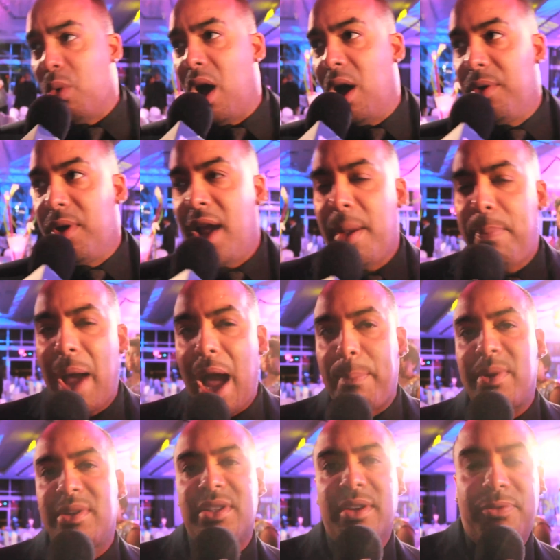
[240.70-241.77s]
Well, hip
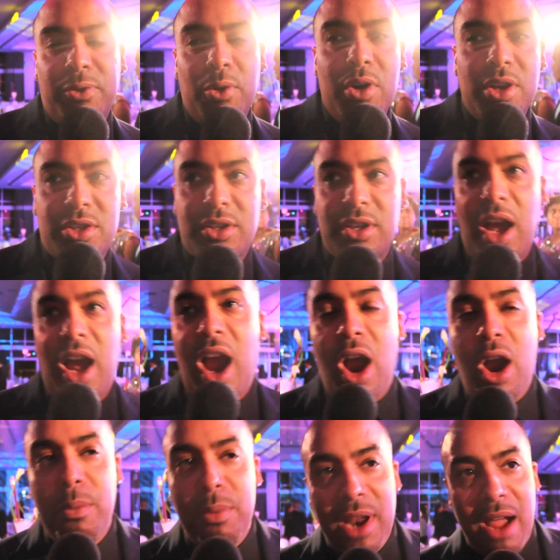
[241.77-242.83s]
hop has influenced
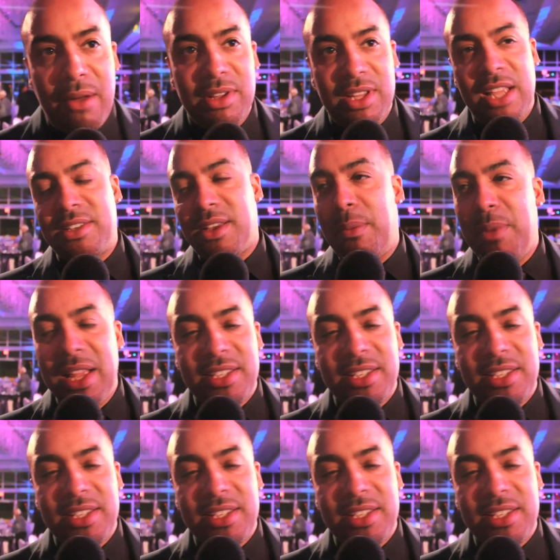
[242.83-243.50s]
urban advertising.